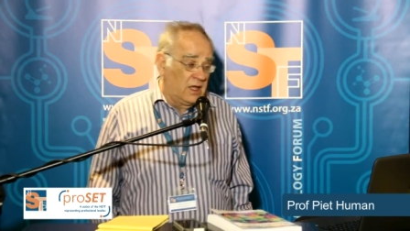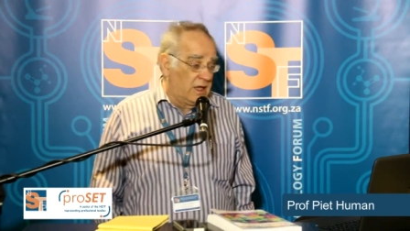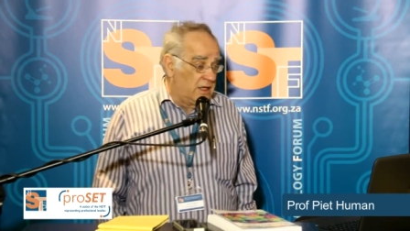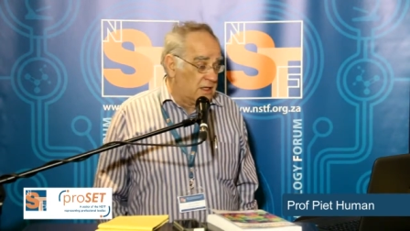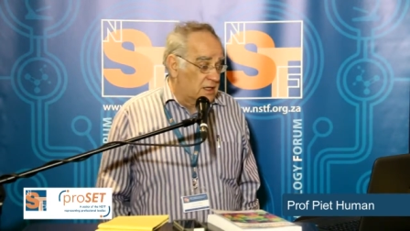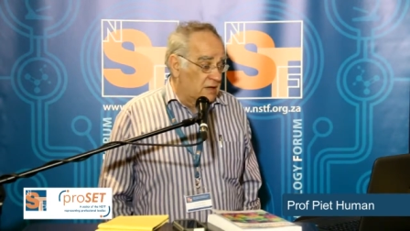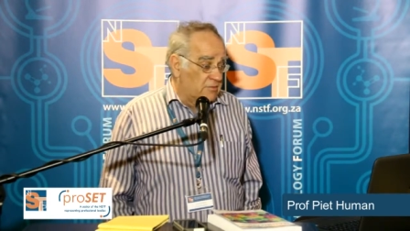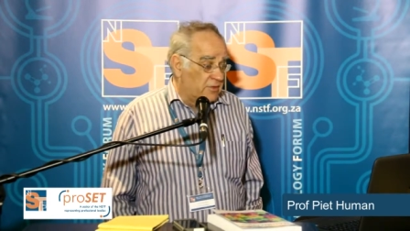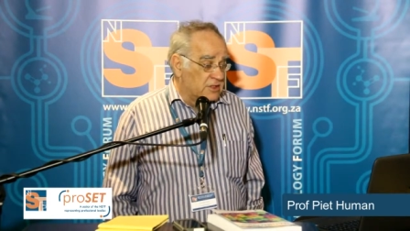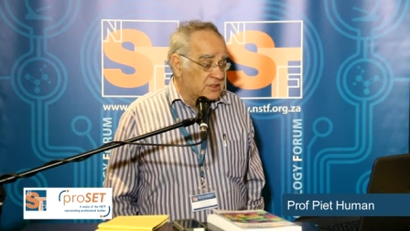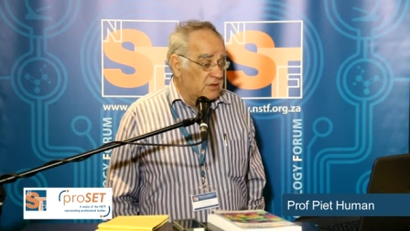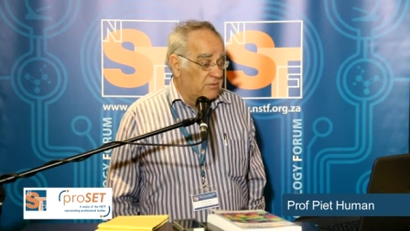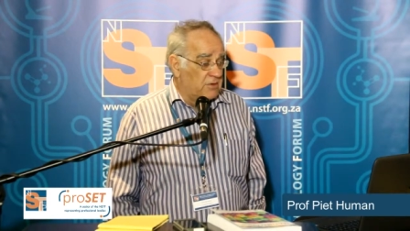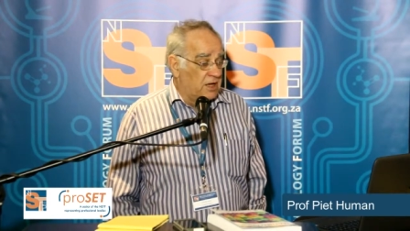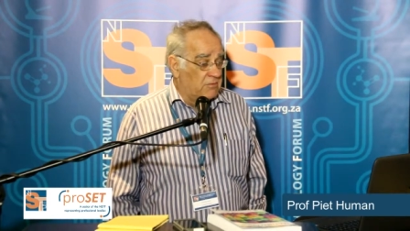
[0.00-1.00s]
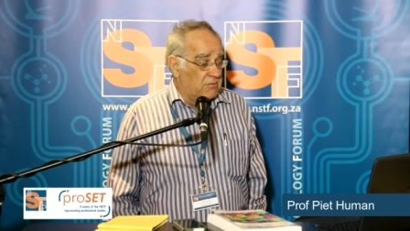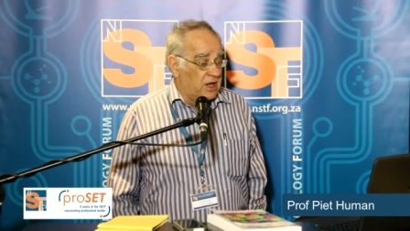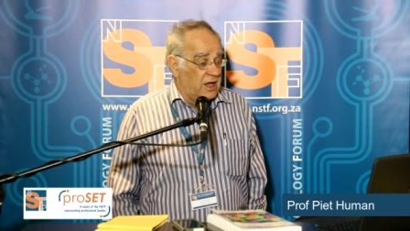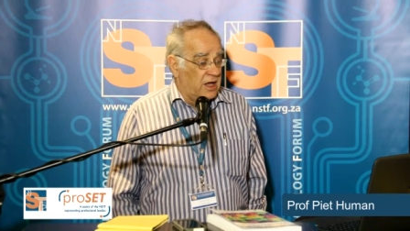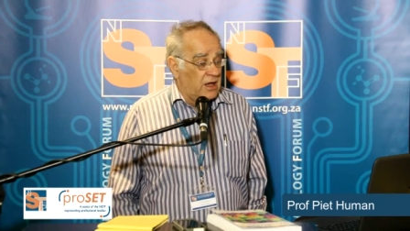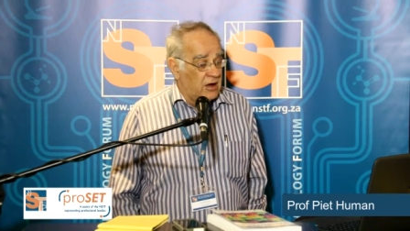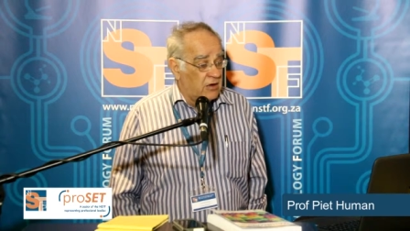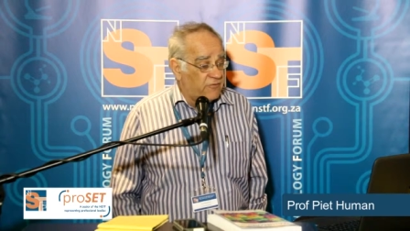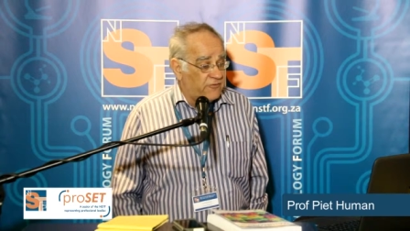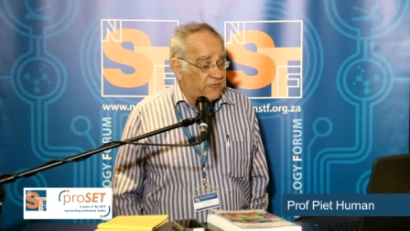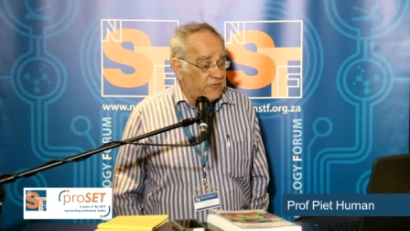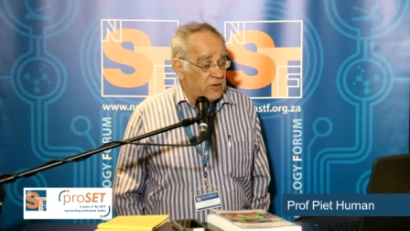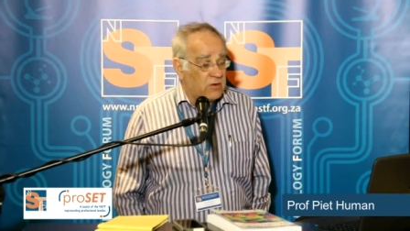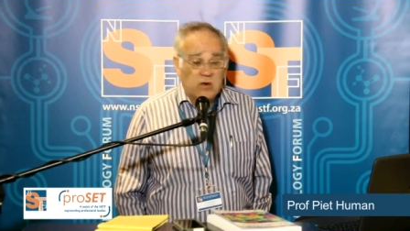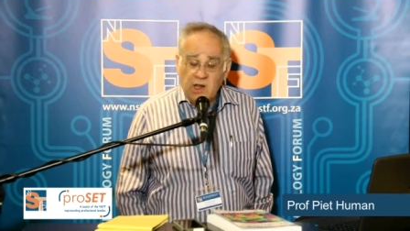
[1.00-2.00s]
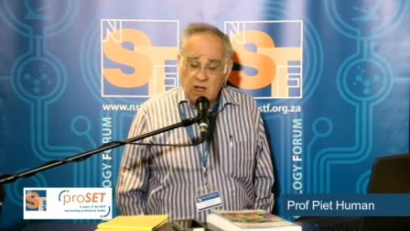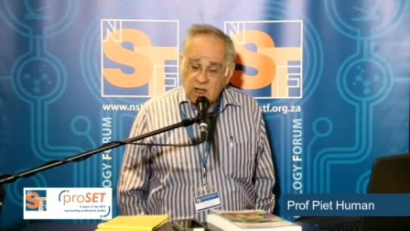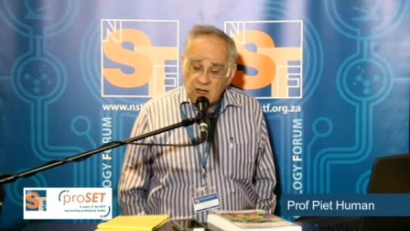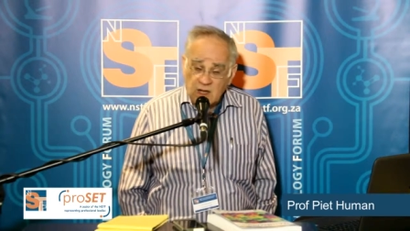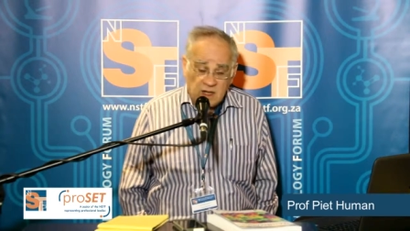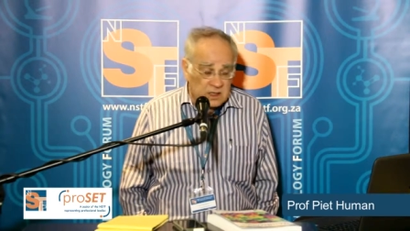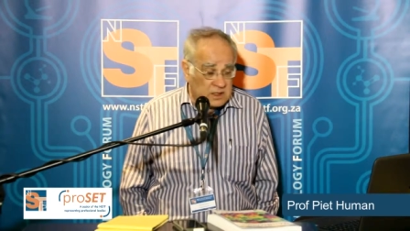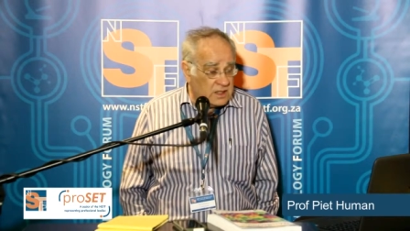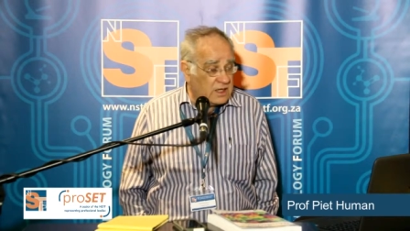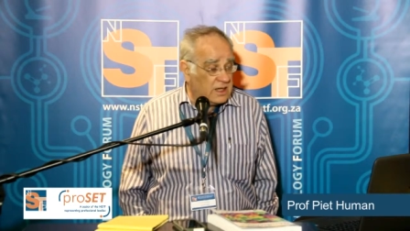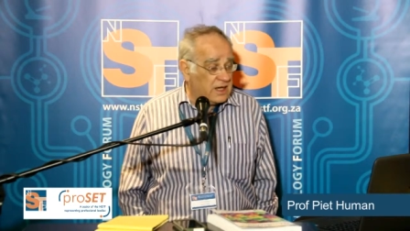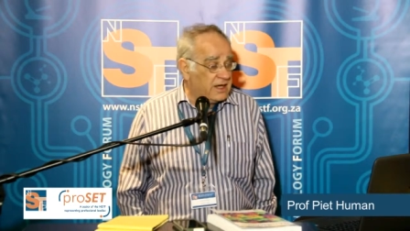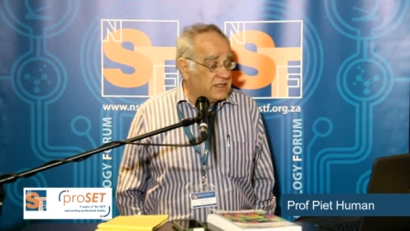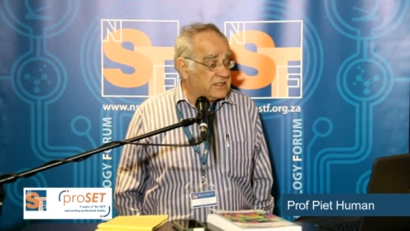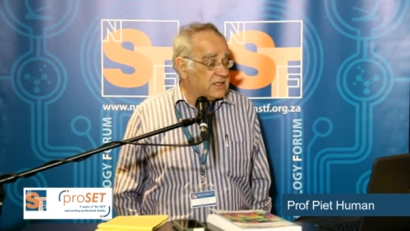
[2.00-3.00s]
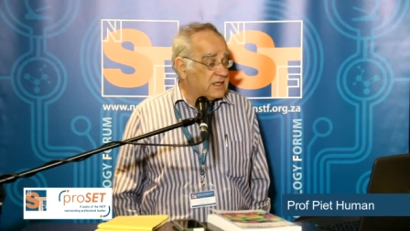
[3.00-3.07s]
It can possibly be helpful, I think it's